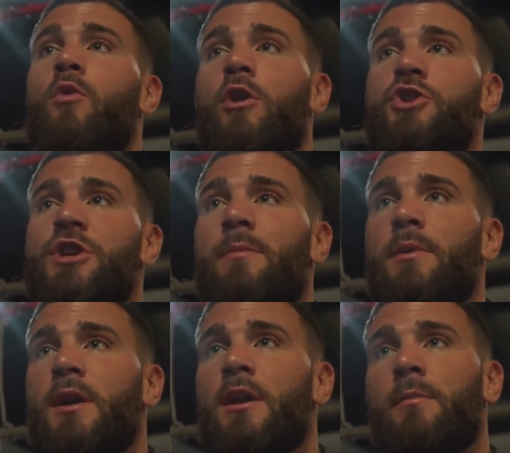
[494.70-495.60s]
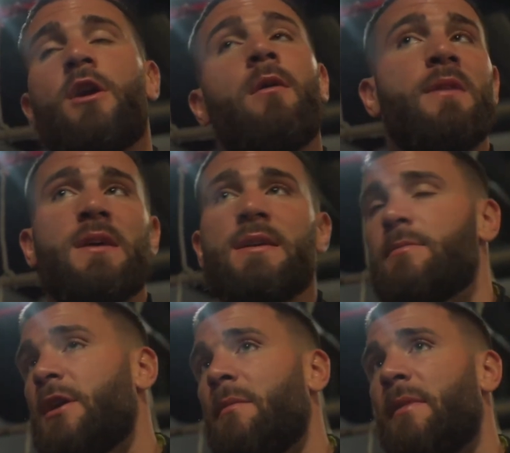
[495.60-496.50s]
world champion and become this,
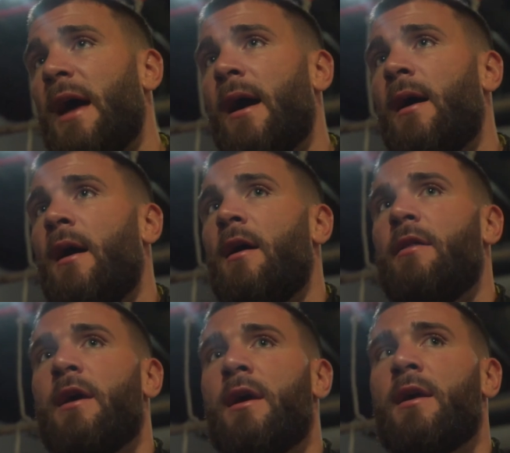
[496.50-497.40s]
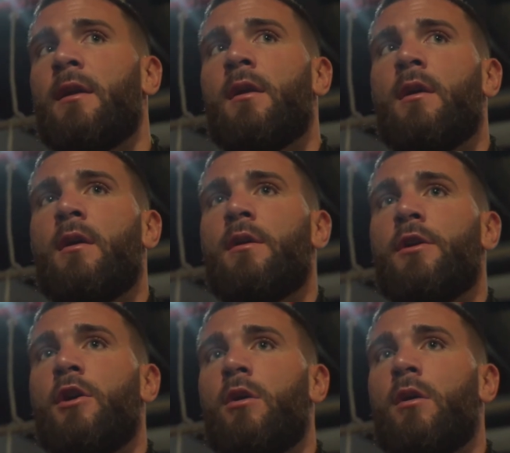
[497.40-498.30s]
become that, then
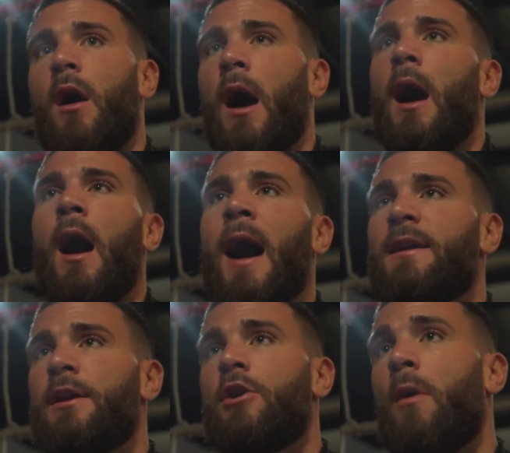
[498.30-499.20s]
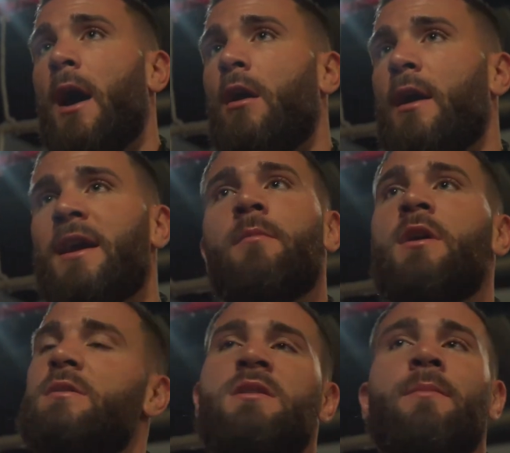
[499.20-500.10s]
you know I, I can go out. They can be
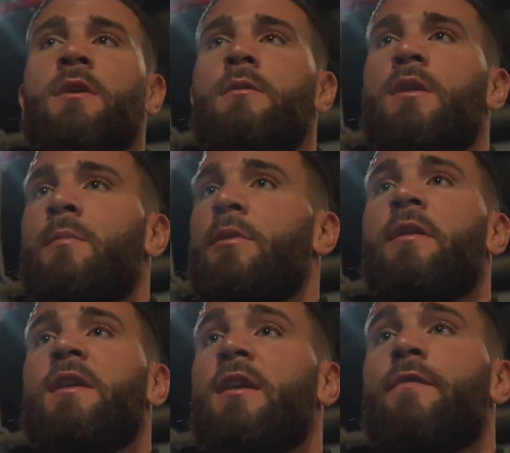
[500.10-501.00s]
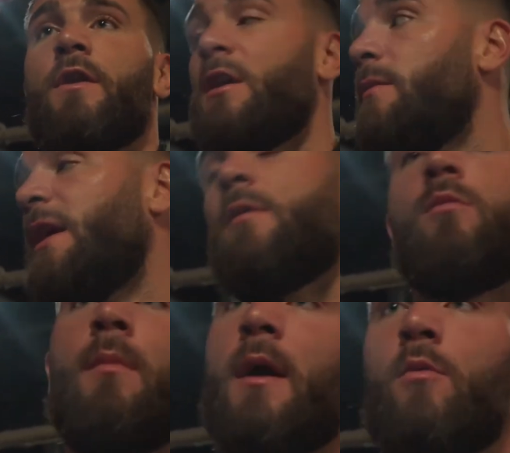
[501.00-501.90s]
something completely different. It can, they
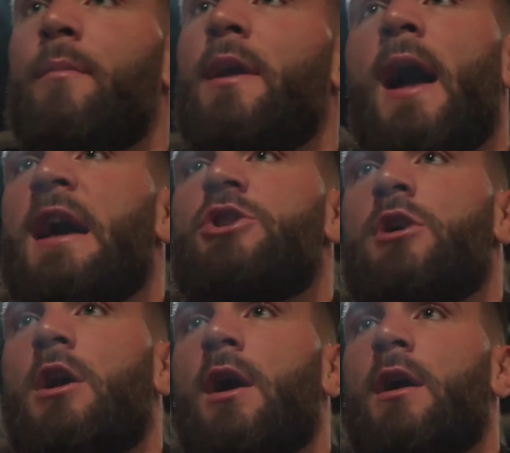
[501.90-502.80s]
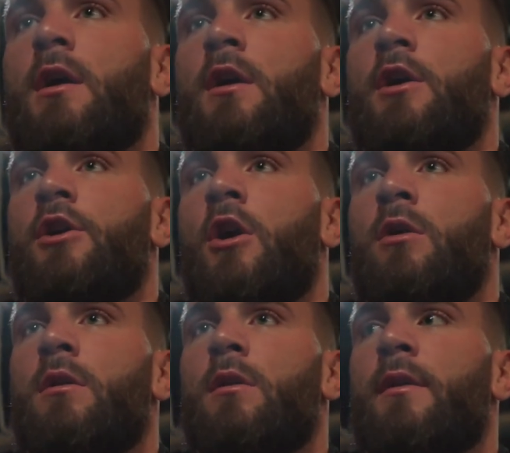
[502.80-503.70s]
can like want to be an astronaut, you know,
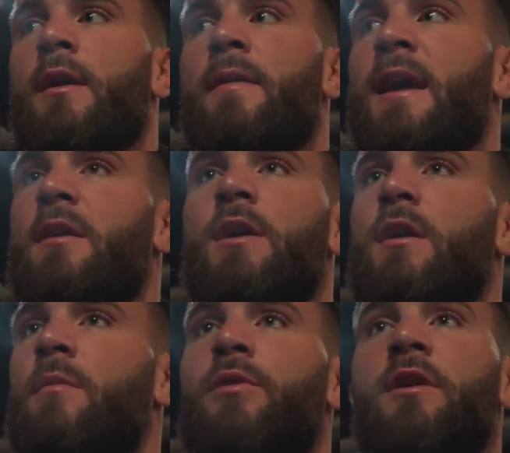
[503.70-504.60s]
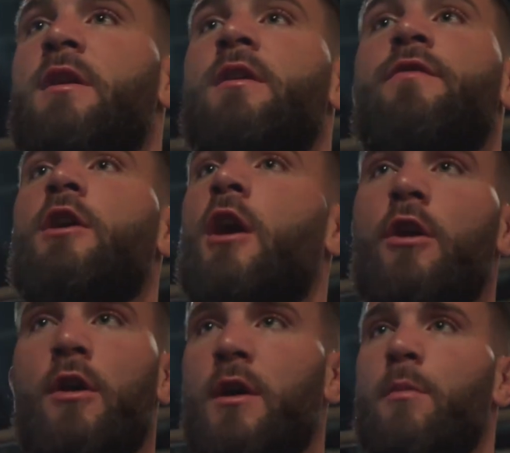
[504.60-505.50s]
and they can be a completely different
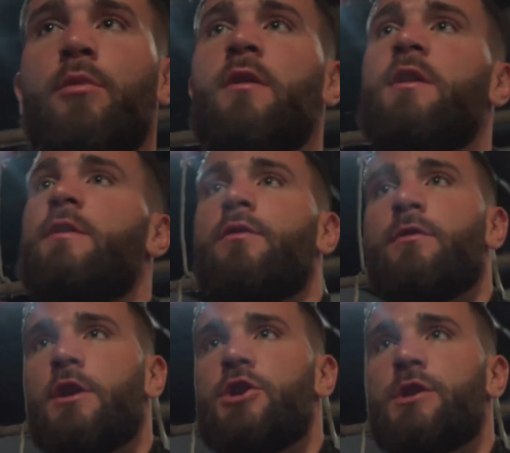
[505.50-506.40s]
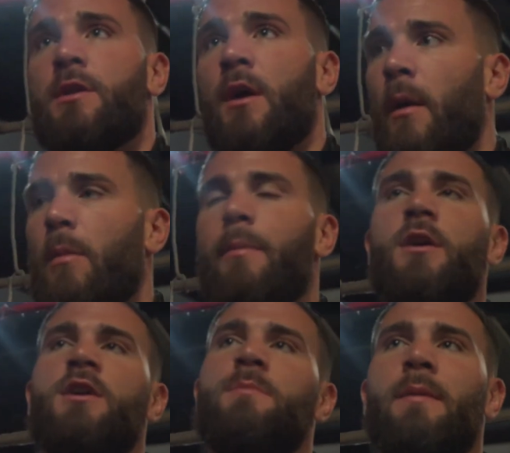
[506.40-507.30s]
color, a completely different religion. But
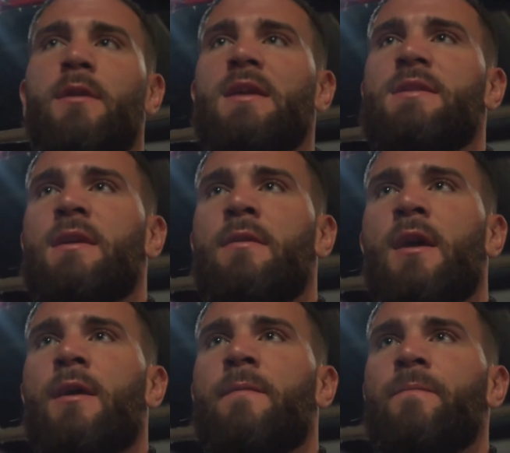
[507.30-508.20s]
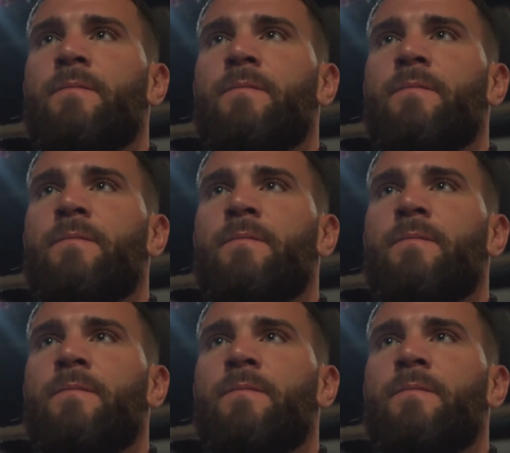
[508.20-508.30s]
because maybe they seen that